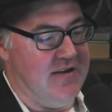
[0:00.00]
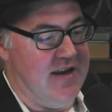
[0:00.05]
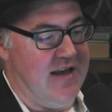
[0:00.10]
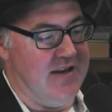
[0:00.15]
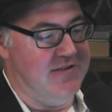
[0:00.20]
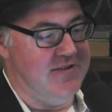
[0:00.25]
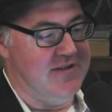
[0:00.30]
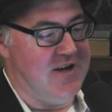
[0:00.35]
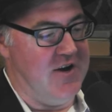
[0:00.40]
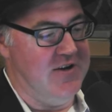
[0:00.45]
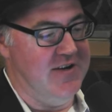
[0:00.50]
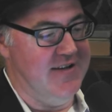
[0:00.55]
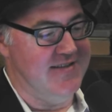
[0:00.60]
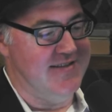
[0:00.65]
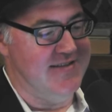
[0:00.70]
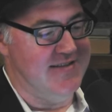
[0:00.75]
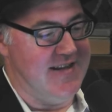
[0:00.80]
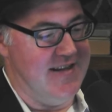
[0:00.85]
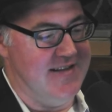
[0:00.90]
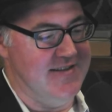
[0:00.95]
Now, Tony
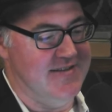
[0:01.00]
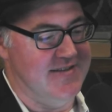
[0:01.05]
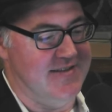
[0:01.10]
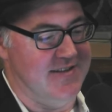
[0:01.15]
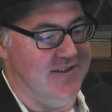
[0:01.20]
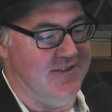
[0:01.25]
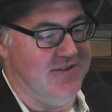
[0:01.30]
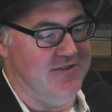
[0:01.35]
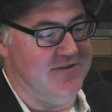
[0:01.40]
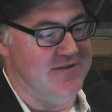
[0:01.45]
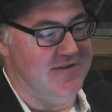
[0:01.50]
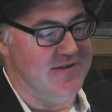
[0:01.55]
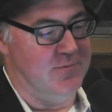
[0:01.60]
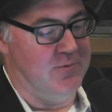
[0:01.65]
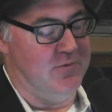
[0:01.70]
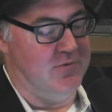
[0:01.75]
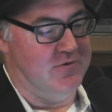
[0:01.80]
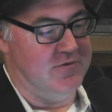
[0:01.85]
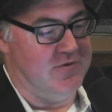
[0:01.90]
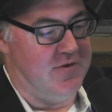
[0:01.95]
Stenson, who's a
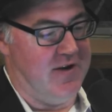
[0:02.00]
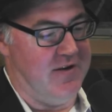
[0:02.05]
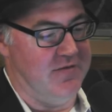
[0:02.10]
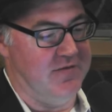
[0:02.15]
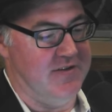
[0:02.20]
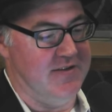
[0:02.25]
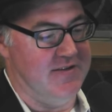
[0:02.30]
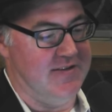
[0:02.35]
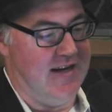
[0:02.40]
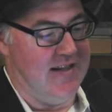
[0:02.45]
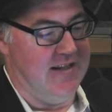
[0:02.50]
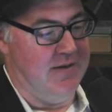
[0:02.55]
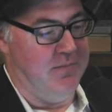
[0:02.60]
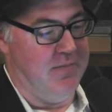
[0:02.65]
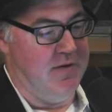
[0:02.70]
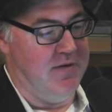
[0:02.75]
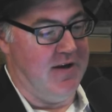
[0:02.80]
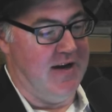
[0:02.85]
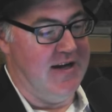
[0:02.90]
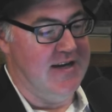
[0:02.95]
sports writer for the Daily Mirror,